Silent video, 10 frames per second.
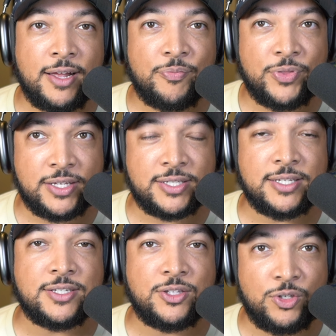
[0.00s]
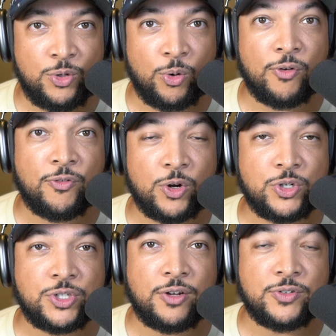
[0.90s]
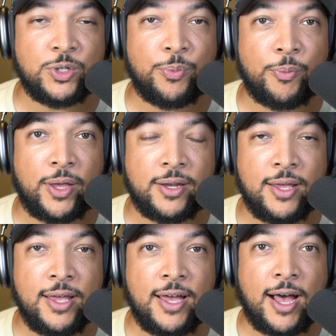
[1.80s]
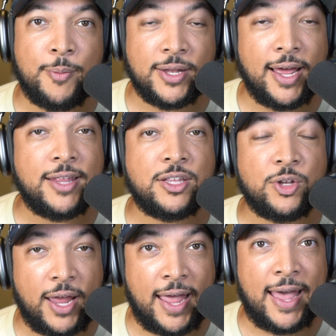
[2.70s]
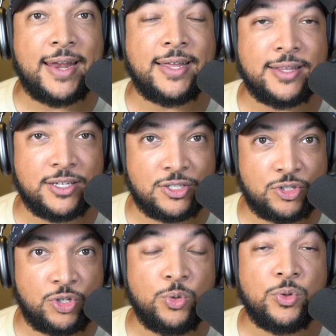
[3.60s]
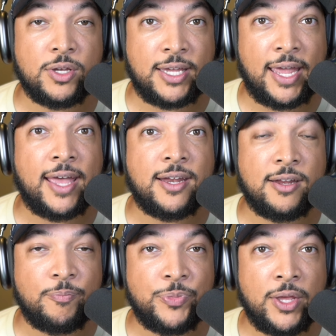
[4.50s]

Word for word: This is your version of Superman. I'm glad that they're adding this to the canon